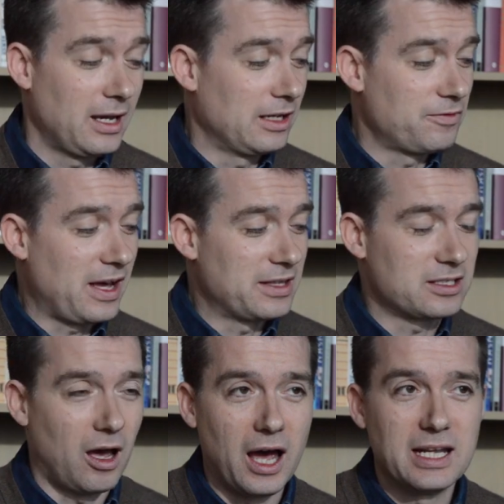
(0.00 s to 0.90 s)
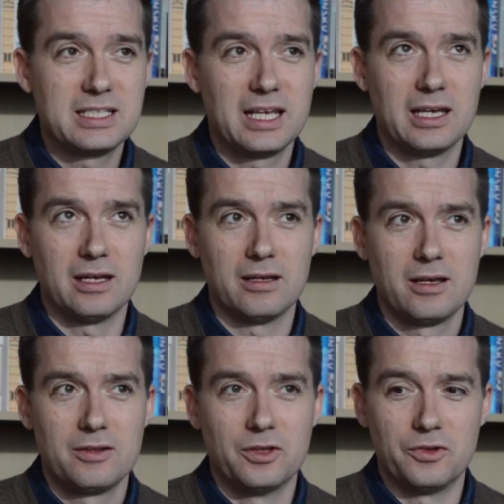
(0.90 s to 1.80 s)
And in fact, this idea
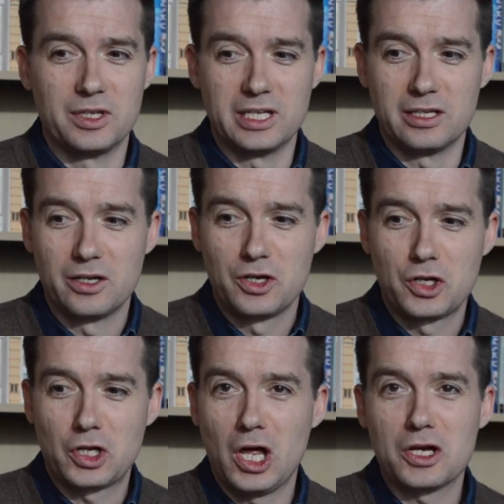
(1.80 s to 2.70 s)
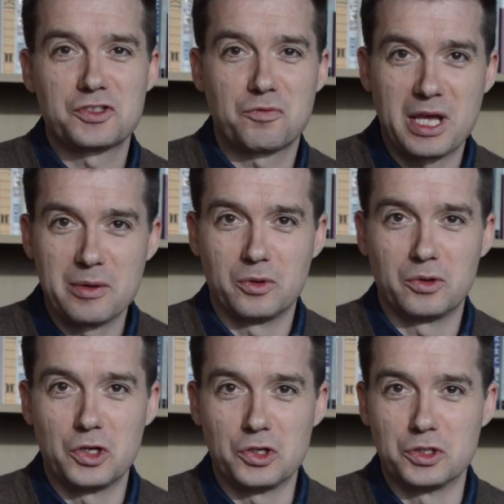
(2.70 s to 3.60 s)
that the class of
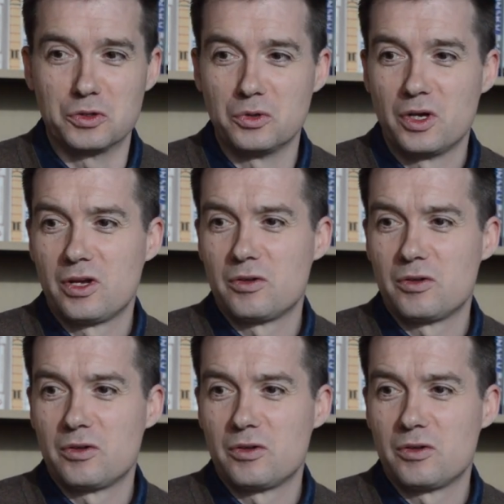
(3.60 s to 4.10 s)
people who you